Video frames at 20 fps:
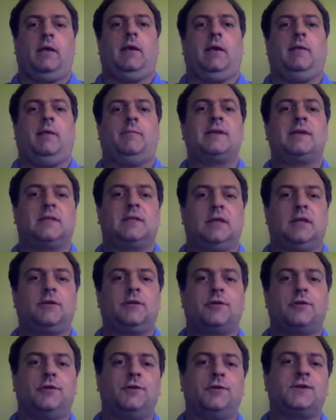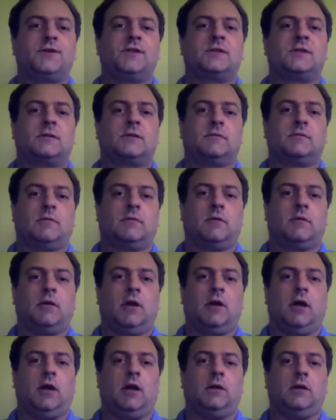and basically introduces
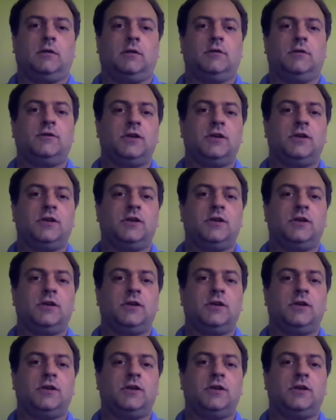uh,